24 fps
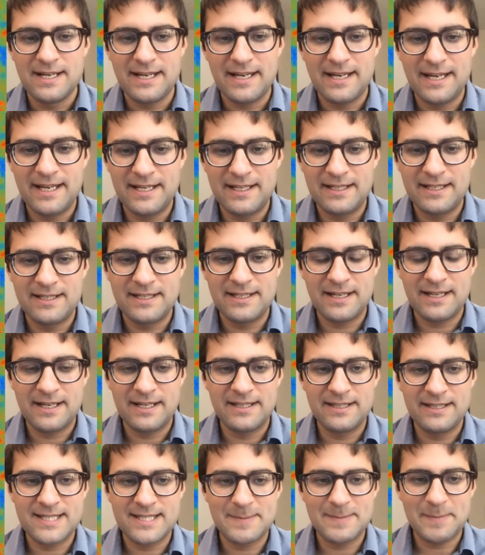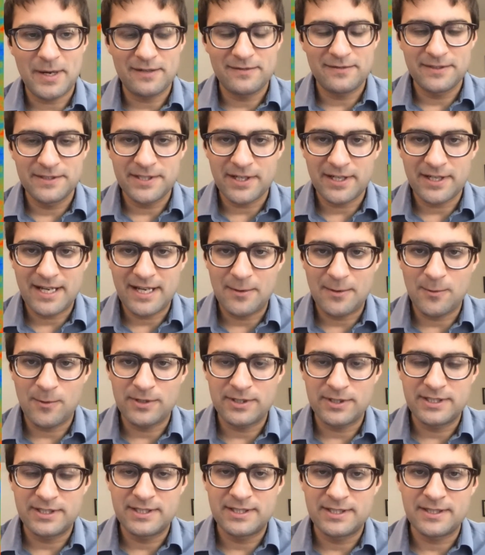And in this part of the talk, I
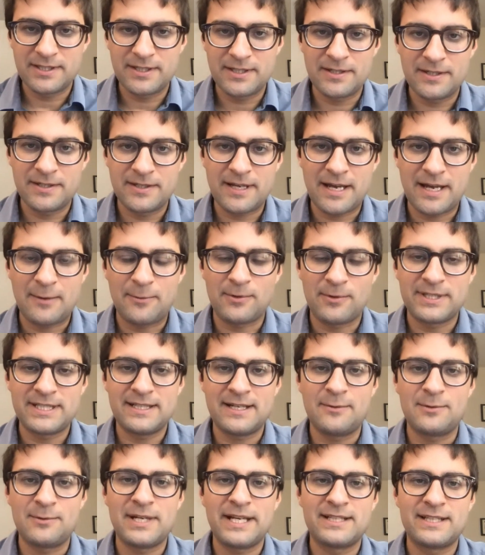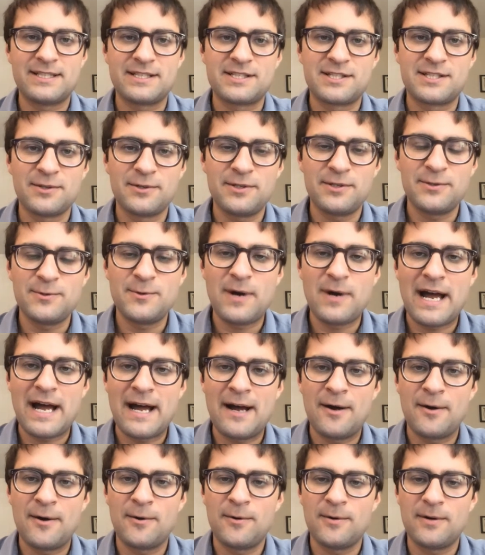would like to show you
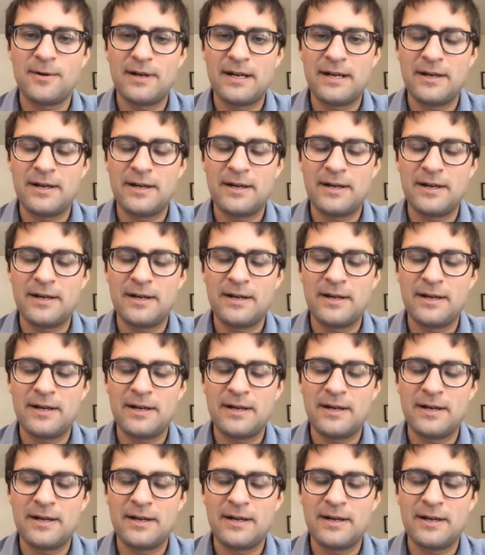how